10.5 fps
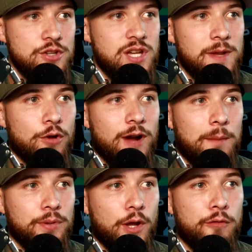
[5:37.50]
Jimmy
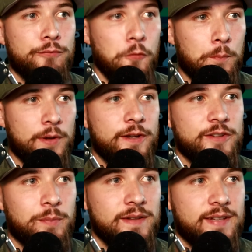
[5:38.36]
Garoppolo, full
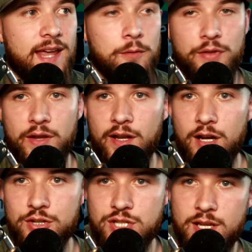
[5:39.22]
participant today with a
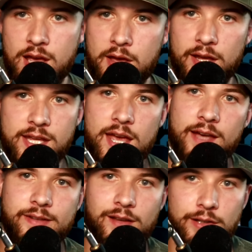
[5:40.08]
concussion. He
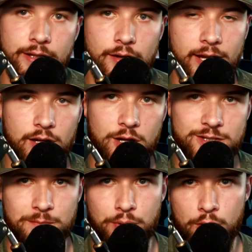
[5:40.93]
has cleared
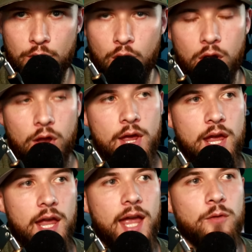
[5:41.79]
concussion protocol
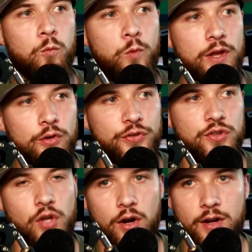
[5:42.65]
and will
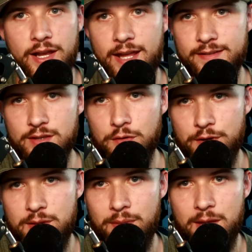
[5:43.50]
start against the
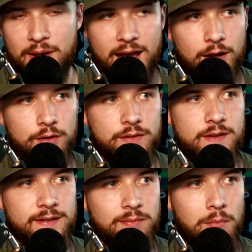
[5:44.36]
Green Bay Packers
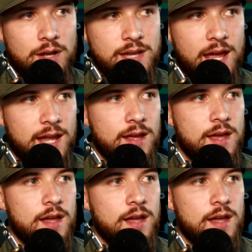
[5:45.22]
this Monday.